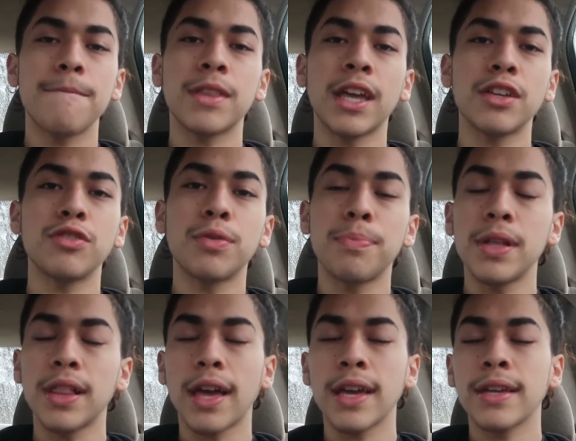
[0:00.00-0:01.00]
Like, you could be
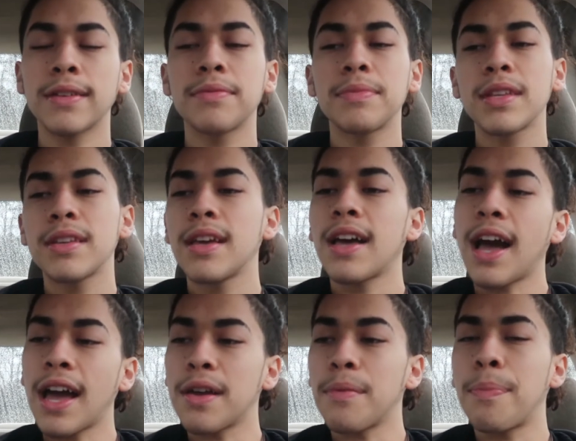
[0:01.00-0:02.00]
like,
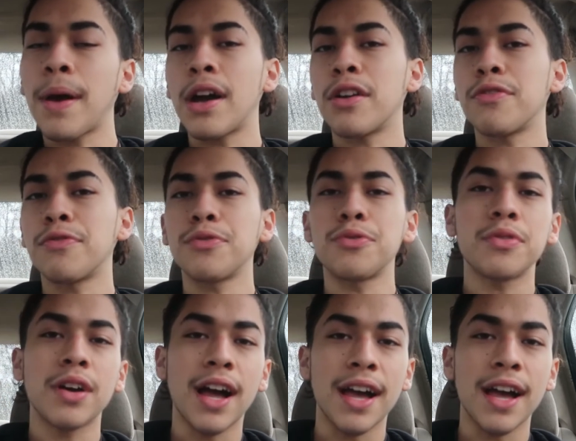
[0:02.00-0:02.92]
I am powerful,